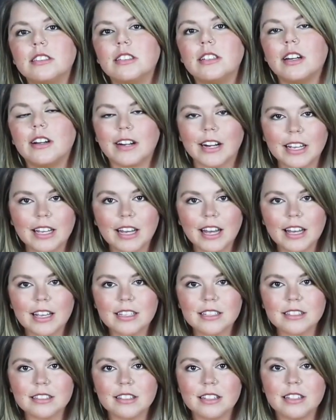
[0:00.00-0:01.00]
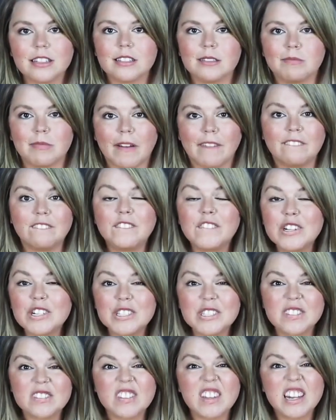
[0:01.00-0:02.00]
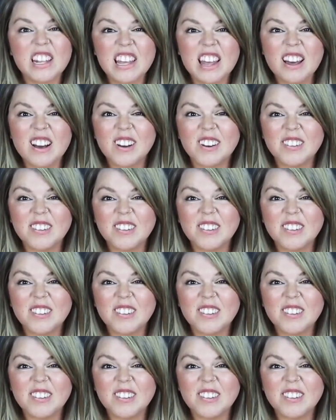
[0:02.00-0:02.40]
Alright guys, it's my first video.